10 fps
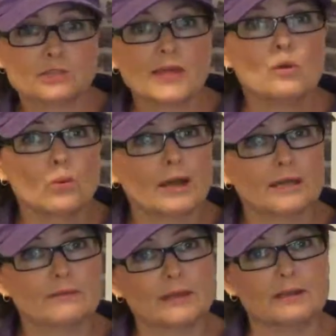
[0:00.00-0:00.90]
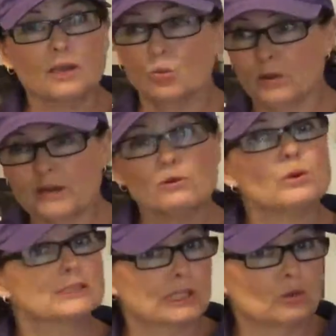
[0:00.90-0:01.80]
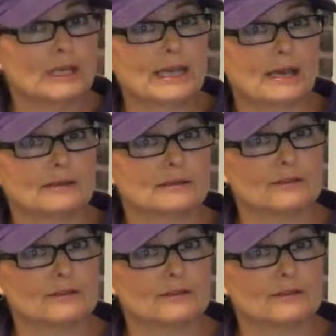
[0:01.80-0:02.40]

So that way then when everyone's looking at it,